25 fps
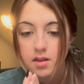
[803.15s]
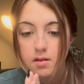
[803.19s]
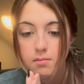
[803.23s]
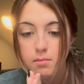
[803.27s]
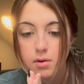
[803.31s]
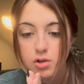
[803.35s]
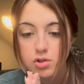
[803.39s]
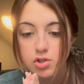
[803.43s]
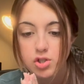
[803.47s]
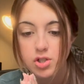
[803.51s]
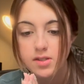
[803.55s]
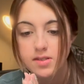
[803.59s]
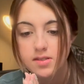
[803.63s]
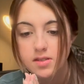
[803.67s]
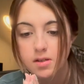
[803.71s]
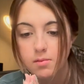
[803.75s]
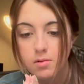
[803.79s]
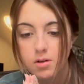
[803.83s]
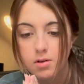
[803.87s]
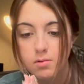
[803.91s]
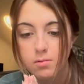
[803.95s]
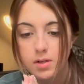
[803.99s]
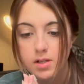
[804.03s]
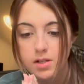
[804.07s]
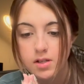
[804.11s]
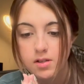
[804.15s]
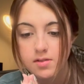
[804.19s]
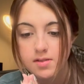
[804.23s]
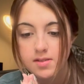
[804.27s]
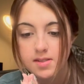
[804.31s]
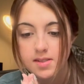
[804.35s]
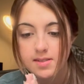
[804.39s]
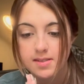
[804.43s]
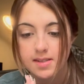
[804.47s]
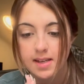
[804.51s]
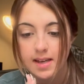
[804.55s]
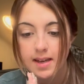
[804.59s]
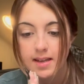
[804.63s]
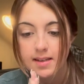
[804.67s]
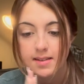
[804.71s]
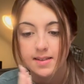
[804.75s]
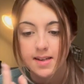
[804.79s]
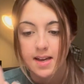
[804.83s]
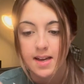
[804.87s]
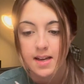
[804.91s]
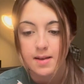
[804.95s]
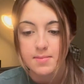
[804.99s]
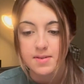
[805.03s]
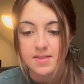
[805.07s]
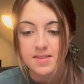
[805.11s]
the motion someone would use to say,
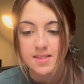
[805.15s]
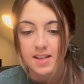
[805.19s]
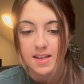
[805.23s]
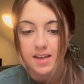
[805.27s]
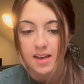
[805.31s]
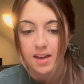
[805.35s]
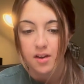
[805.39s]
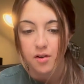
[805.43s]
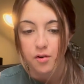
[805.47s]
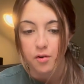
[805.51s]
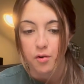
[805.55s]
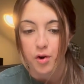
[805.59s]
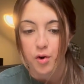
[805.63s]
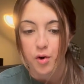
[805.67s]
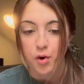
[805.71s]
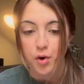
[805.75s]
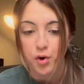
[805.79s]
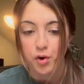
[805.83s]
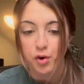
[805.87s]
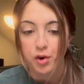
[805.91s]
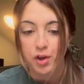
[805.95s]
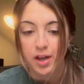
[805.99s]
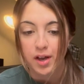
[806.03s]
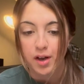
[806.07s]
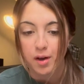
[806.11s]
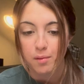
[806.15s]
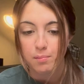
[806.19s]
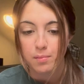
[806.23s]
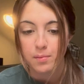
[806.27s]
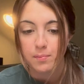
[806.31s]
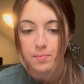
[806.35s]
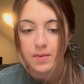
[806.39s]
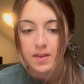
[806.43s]
time's ticking or hurry up.